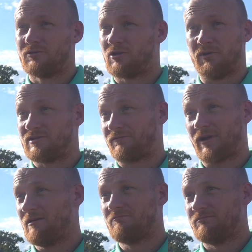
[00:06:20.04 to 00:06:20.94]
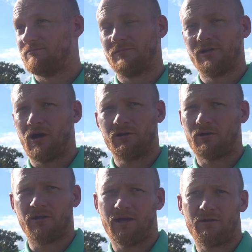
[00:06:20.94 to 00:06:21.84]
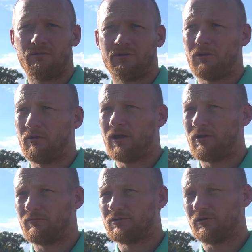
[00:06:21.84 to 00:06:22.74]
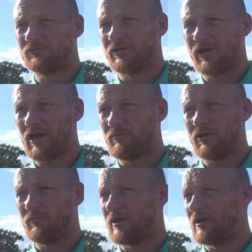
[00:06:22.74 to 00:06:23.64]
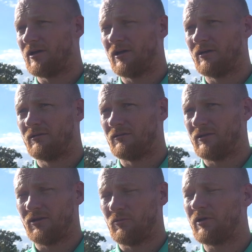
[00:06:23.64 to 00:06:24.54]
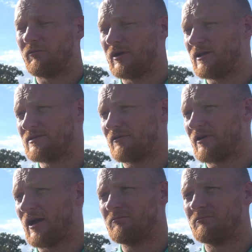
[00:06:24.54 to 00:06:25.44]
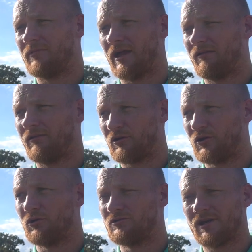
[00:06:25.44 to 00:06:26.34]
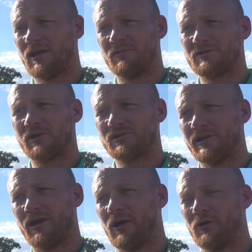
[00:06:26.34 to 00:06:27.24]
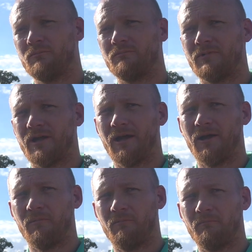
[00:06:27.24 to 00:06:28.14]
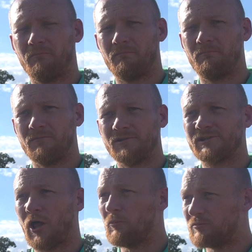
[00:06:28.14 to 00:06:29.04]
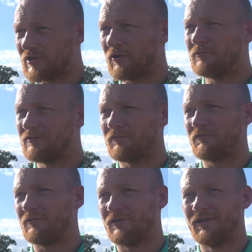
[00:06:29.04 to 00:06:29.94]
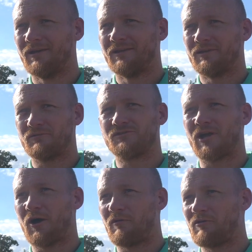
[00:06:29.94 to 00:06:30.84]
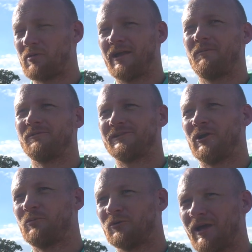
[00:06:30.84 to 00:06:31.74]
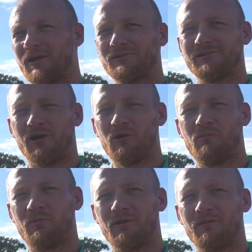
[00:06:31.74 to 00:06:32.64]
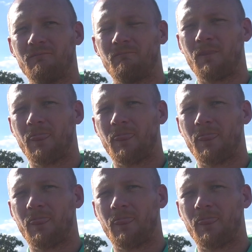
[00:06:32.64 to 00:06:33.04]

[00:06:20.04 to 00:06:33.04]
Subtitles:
It'll be a tough game. You know, I don't know any other results today, but it'll be a really tough game. They're a good team, especially at home. Slope, so different style whether you play up the slope or down the slope, and